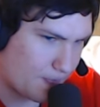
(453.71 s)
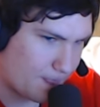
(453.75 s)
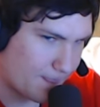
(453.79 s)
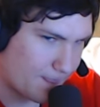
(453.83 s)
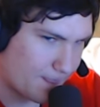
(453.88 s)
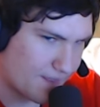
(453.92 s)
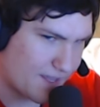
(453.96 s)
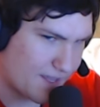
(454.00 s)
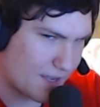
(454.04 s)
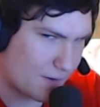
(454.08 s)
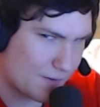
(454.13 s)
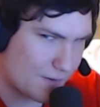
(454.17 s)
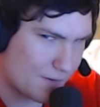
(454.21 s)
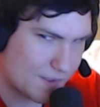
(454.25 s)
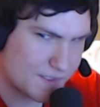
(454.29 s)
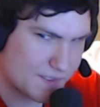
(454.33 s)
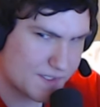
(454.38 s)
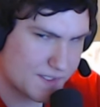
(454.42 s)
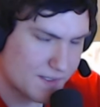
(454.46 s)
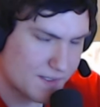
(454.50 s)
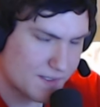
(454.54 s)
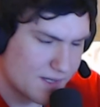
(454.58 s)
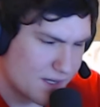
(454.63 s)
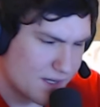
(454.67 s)
Yeah, it was.
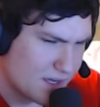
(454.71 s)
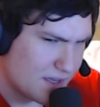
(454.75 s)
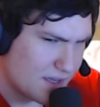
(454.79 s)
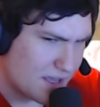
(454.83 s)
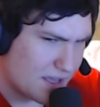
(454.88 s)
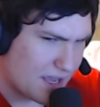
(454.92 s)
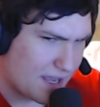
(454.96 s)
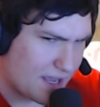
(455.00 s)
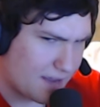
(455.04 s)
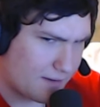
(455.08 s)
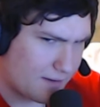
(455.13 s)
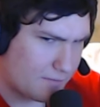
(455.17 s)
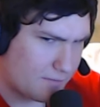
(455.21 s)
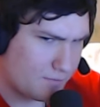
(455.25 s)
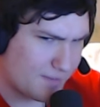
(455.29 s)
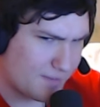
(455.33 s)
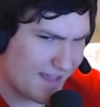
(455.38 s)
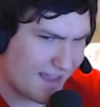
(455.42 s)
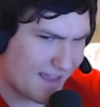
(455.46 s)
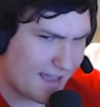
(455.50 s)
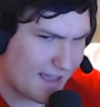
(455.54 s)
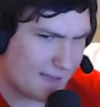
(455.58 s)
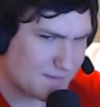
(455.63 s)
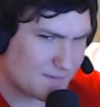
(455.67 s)
And
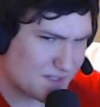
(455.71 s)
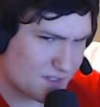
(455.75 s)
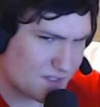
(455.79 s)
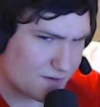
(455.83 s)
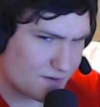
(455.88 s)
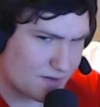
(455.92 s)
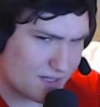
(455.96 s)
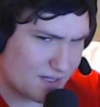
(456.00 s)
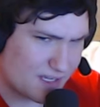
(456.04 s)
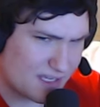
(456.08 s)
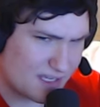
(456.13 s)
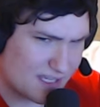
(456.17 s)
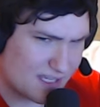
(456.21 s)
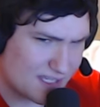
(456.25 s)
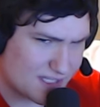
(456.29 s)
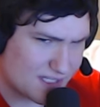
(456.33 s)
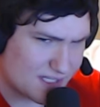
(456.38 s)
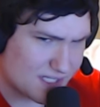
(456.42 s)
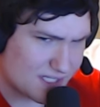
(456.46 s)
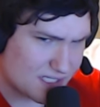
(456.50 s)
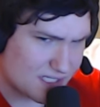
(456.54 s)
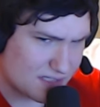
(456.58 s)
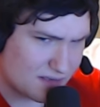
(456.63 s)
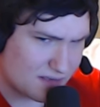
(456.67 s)
Black Ops 3
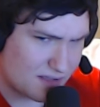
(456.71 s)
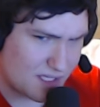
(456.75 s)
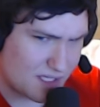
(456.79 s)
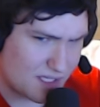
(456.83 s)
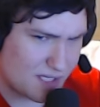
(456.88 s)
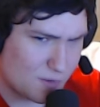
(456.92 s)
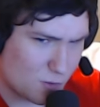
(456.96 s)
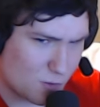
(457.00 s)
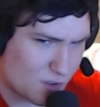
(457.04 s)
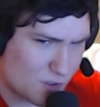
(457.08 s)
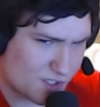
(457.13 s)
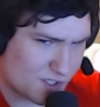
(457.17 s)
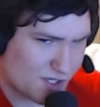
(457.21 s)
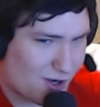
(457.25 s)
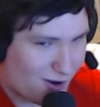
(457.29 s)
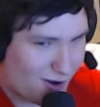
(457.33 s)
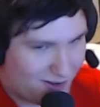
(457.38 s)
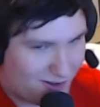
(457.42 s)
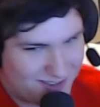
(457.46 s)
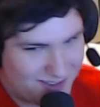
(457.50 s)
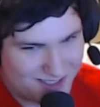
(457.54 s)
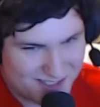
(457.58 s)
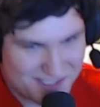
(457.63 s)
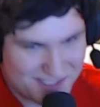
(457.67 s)
is the worst Call
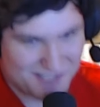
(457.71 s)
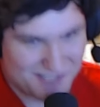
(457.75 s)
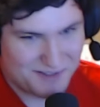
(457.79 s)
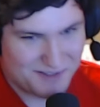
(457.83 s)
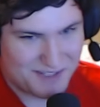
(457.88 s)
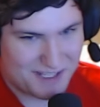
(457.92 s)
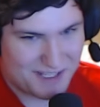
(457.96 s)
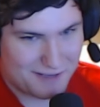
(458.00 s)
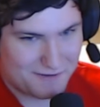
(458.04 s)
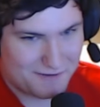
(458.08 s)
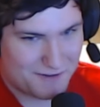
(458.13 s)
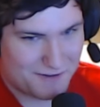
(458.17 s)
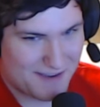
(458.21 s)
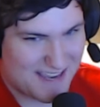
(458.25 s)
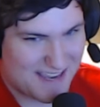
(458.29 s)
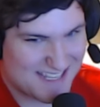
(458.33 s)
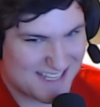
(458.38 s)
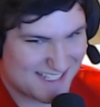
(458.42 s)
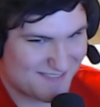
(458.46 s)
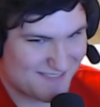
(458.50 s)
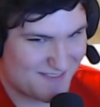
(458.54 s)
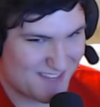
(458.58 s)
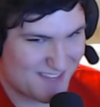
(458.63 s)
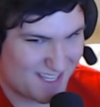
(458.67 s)
of Duty, if you
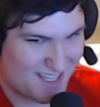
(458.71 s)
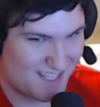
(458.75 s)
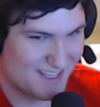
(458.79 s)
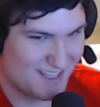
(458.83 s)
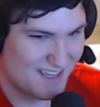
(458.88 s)
ask me.